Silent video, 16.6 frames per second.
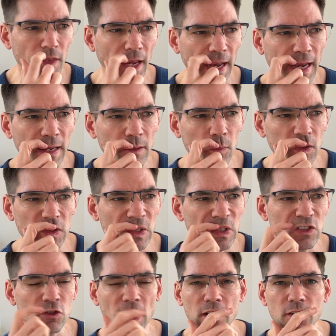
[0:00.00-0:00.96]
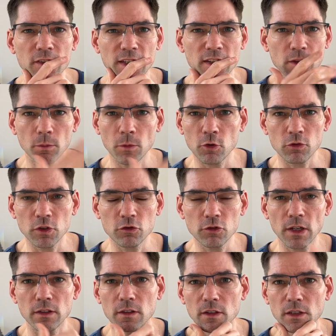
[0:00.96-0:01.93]
And what's interesting is I'm not
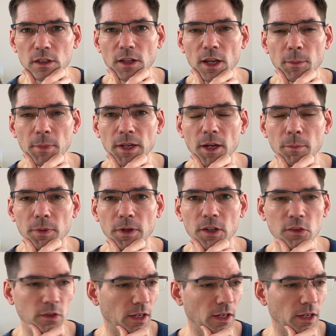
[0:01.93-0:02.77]
restricted in how many I place.